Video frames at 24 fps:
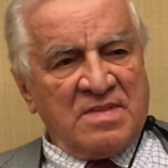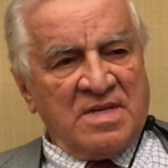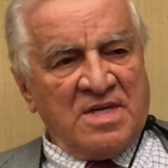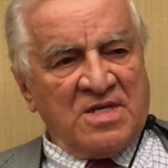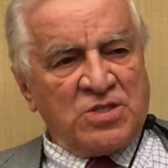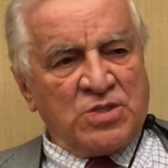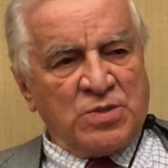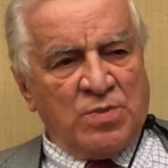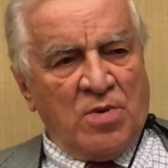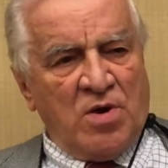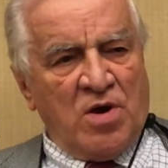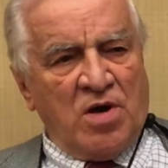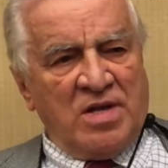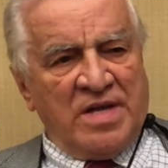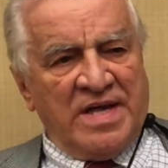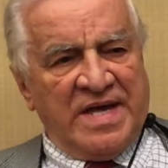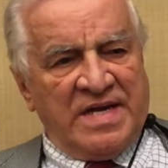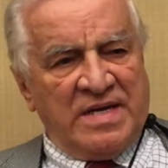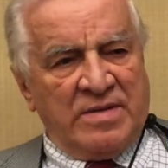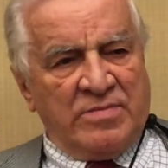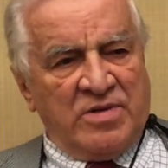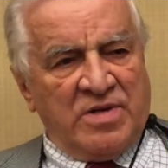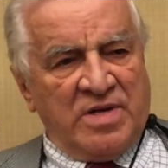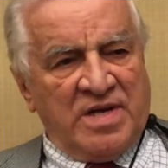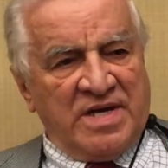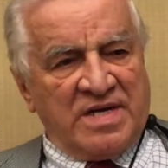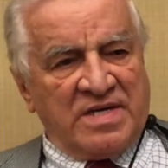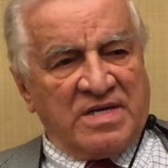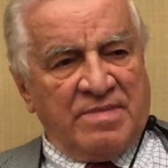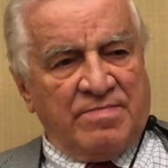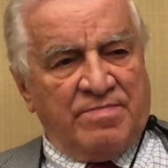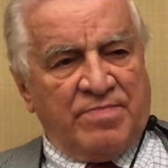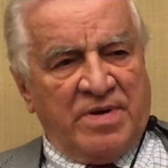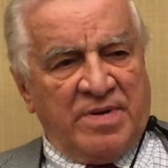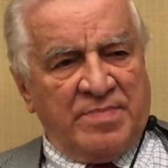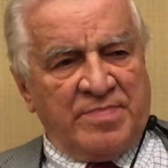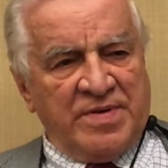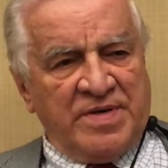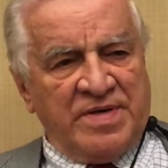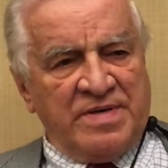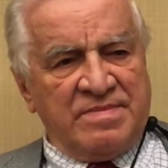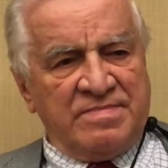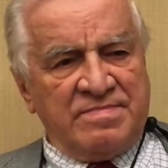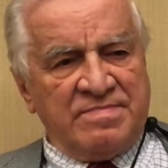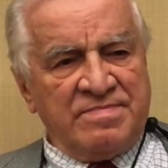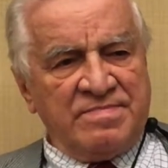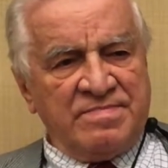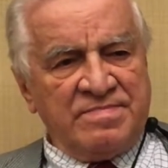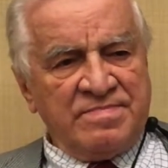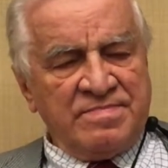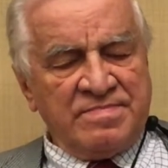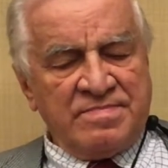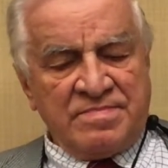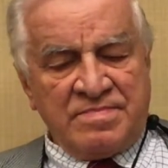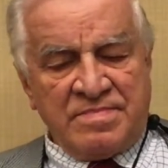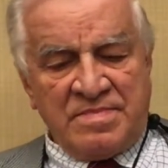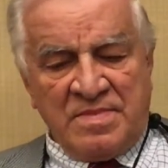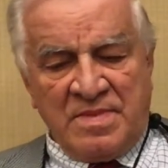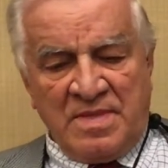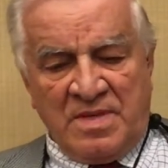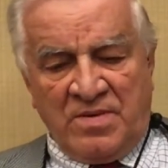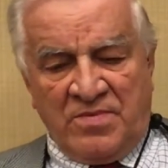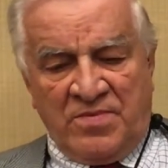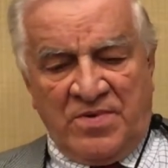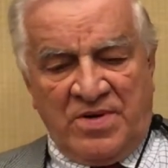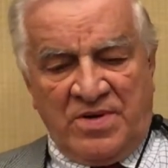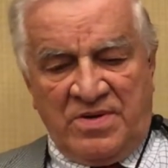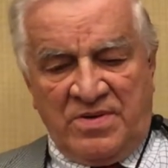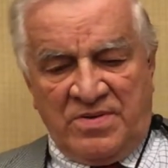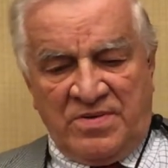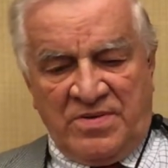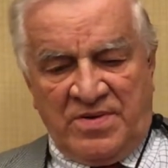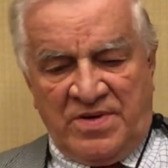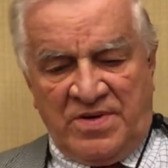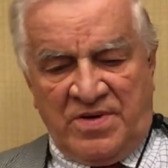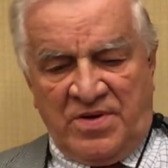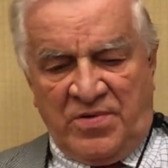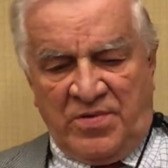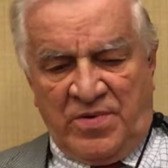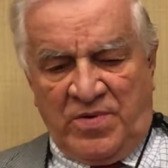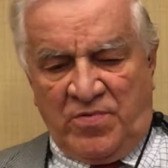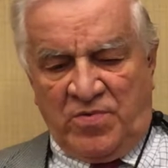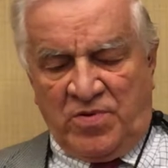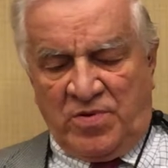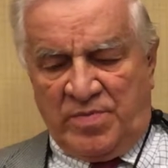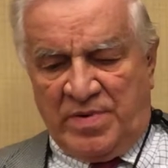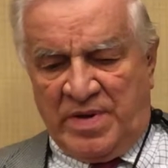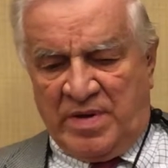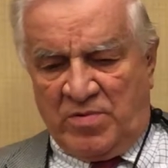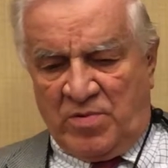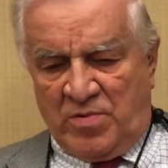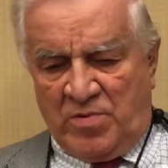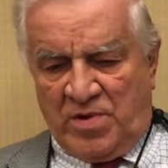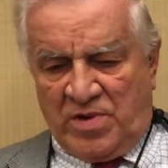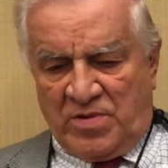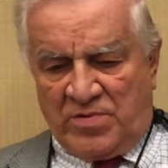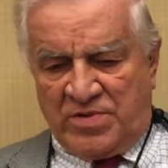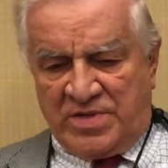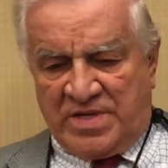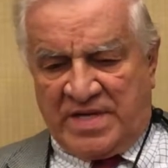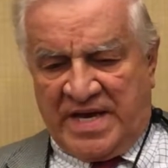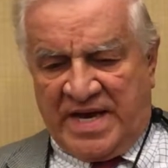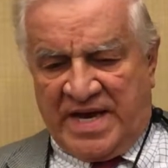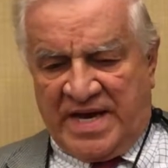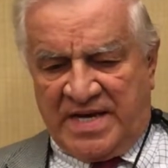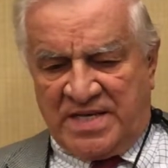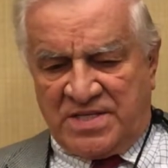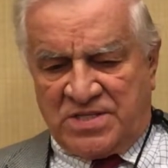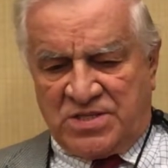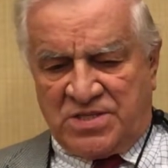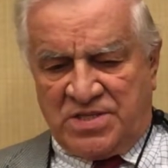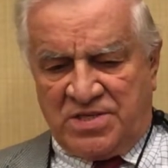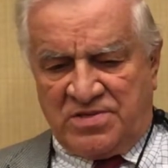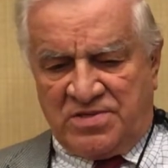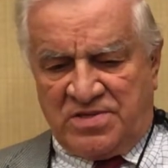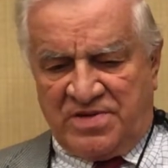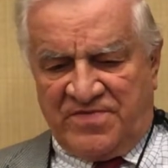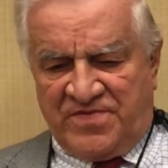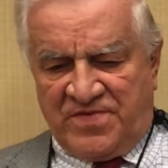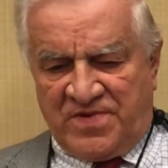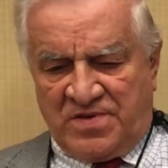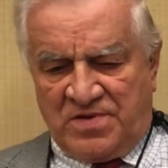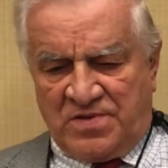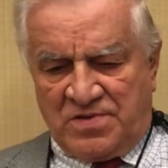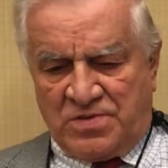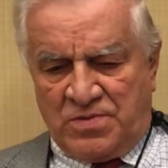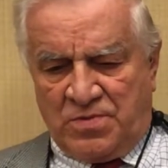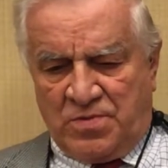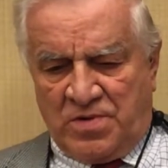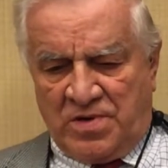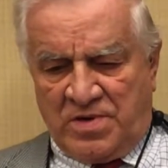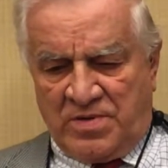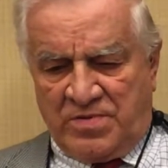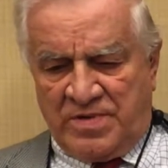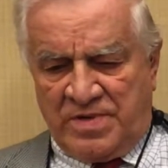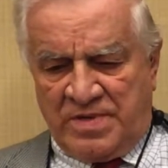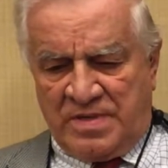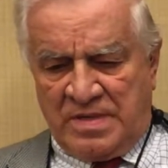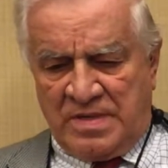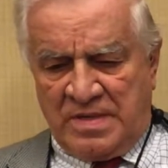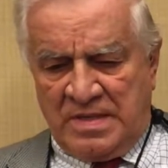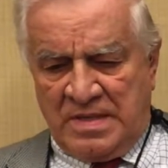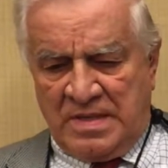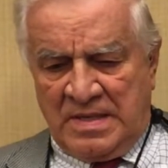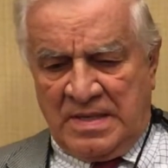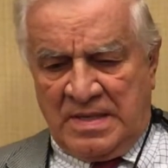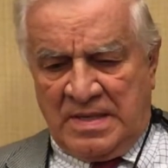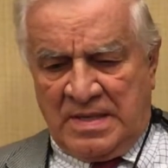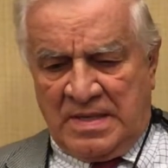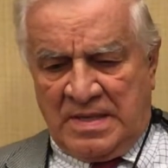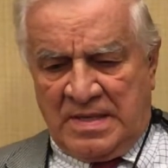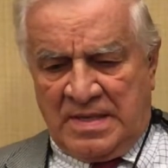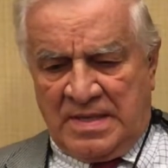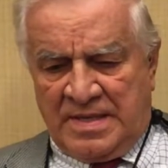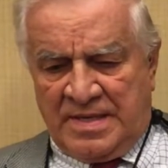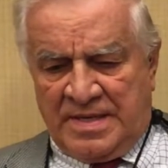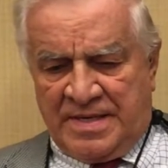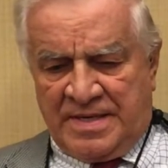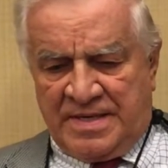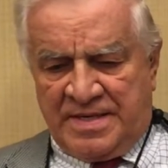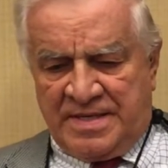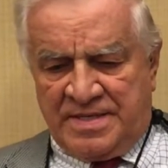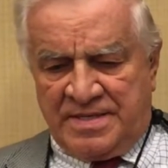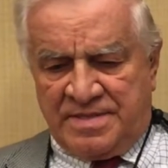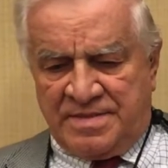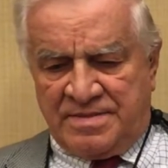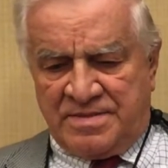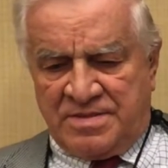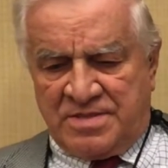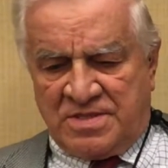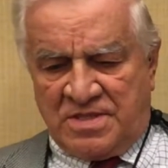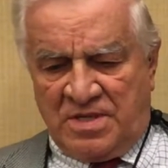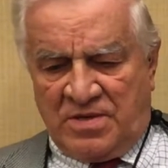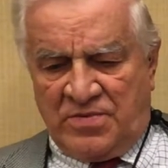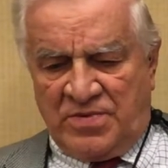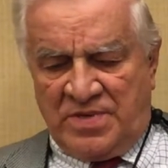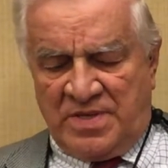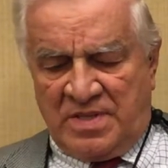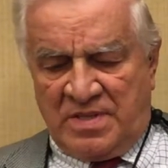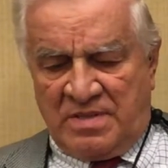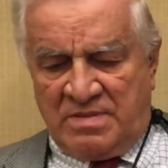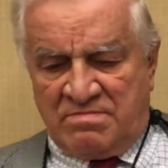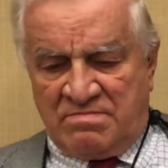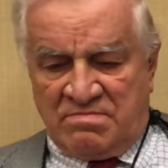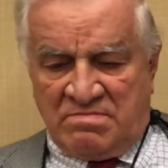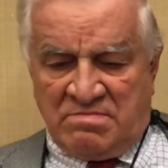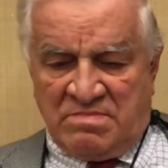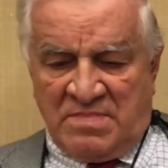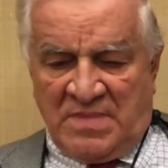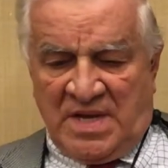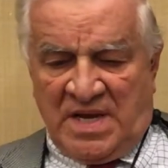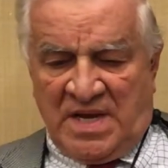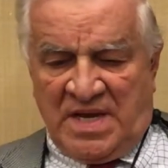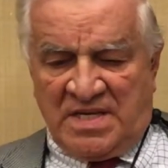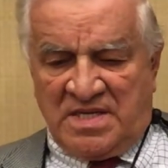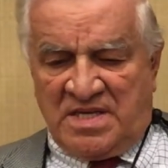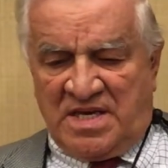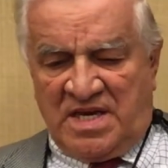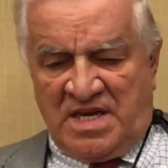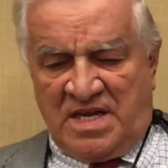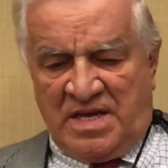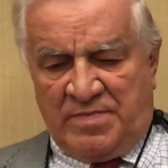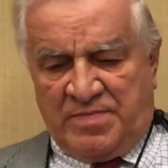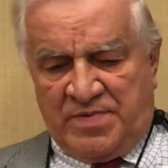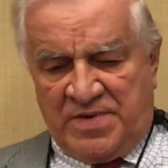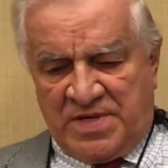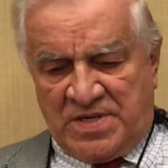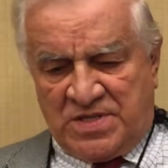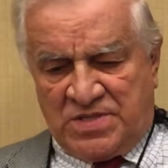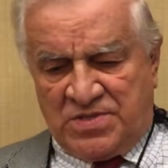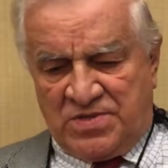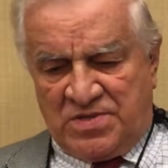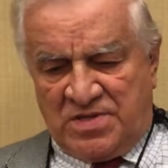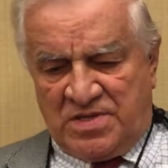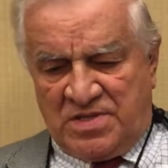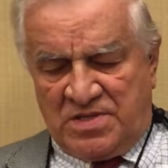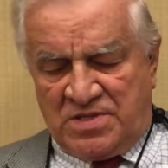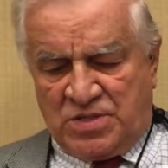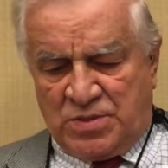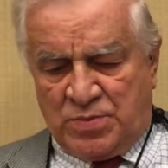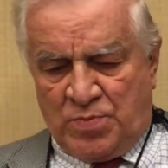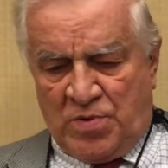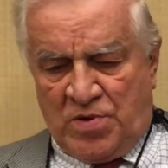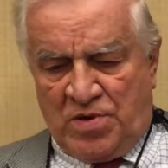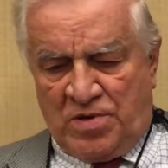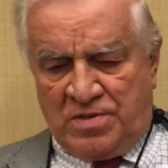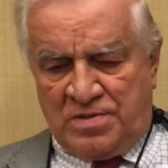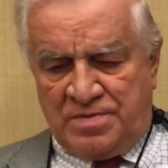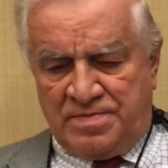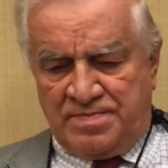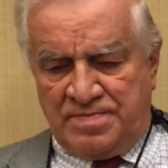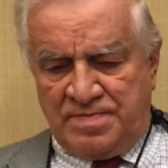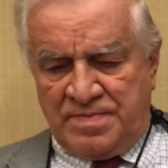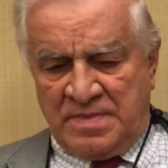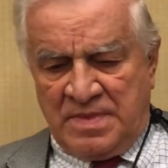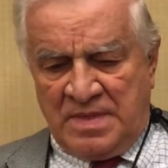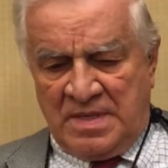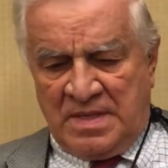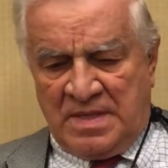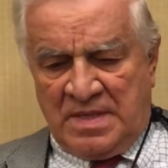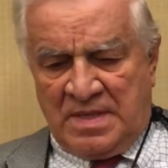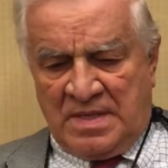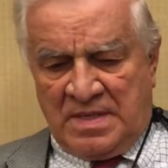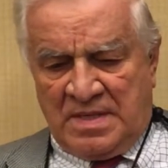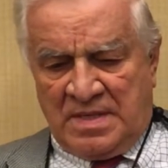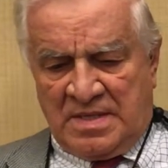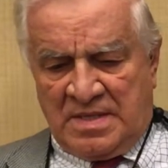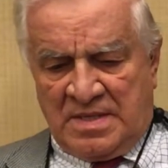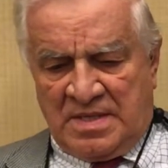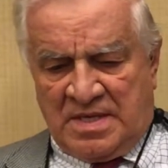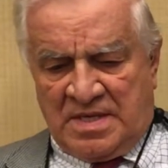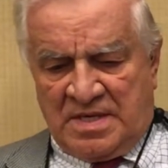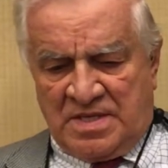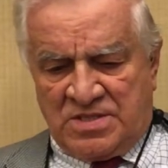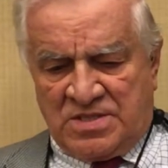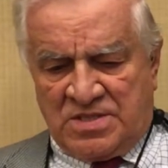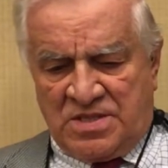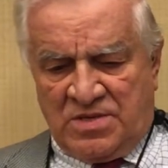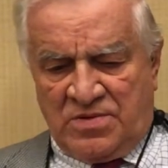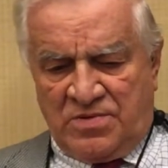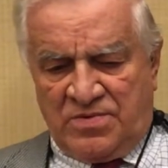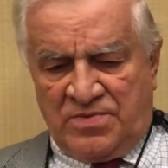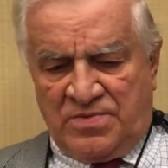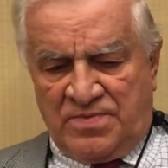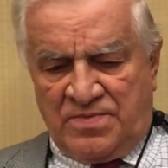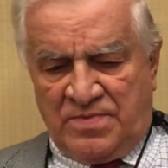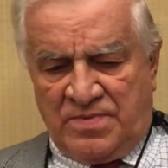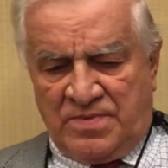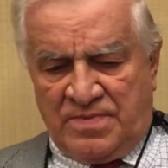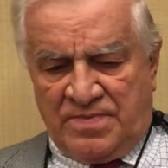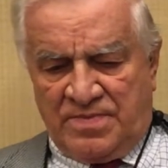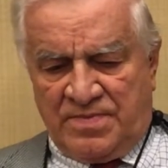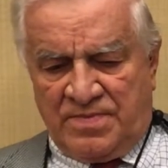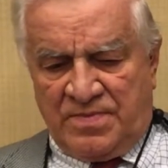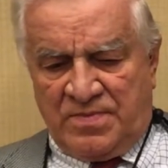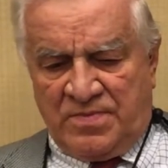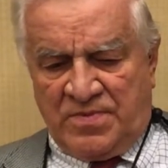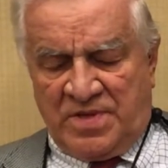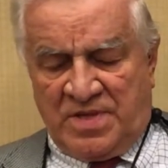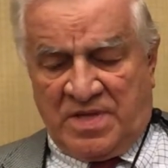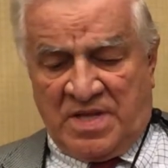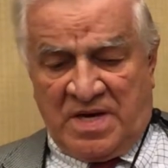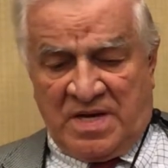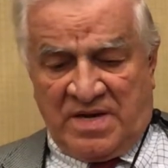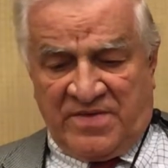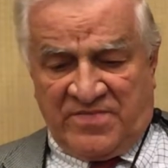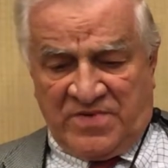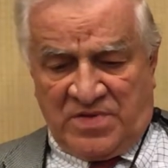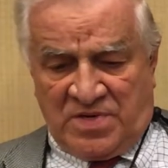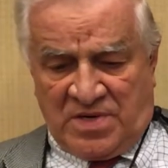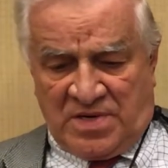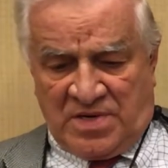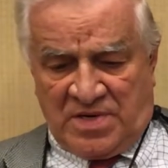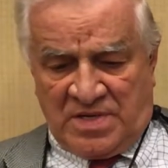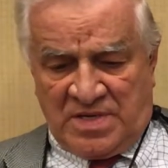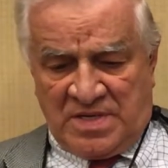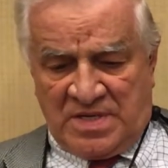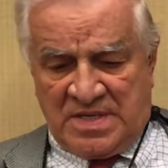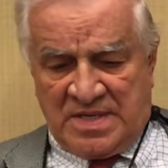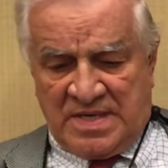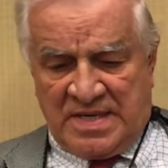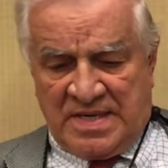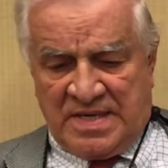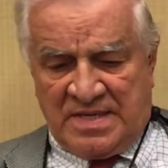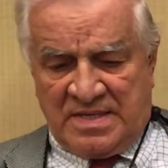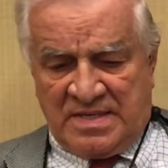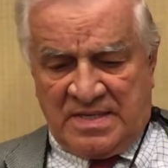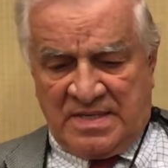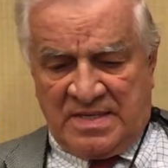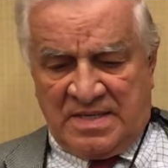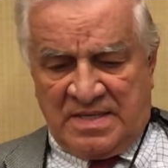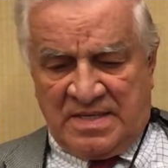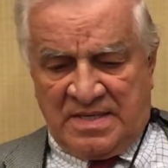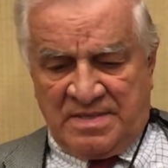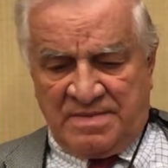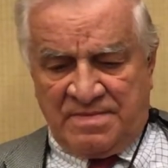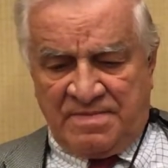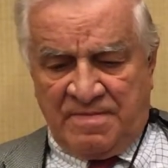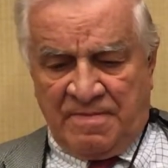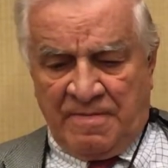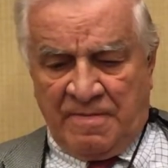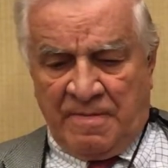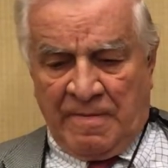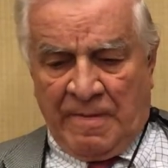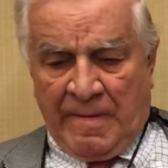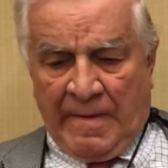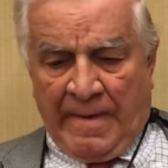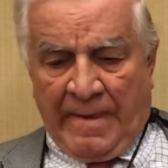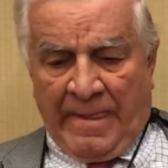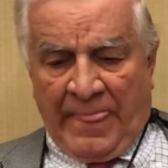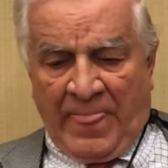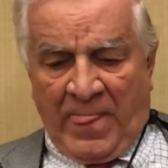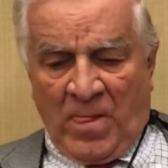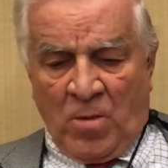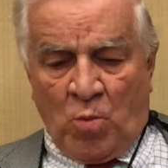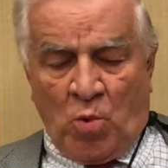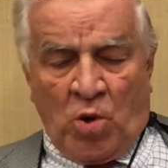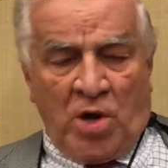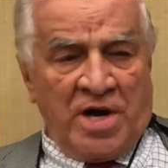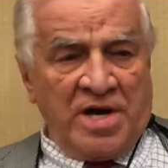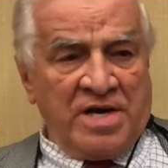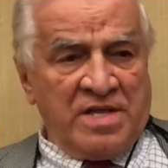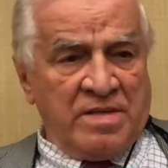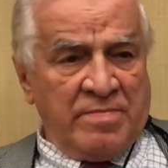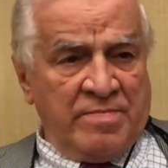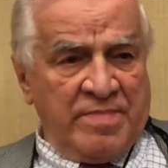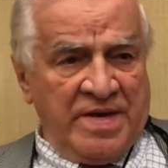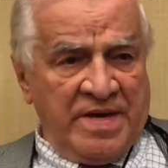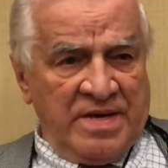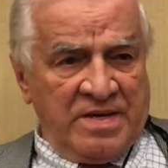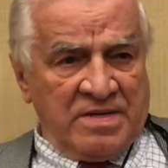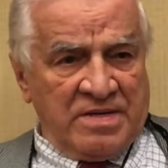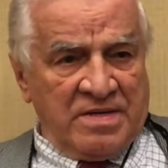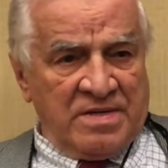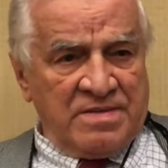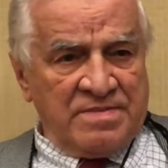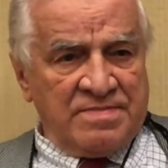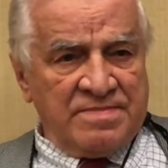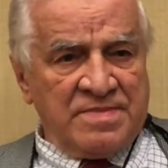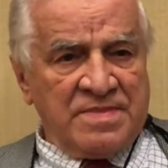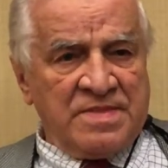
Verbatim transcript: a small animal like a puppy. Mm -hmm. We, we knew we wouldn't be able to work with cats. They're difficult to work with. Uh, so we, and guinea pigs are a little small. Uh, so we thought of a dog. And uh, why the beagle?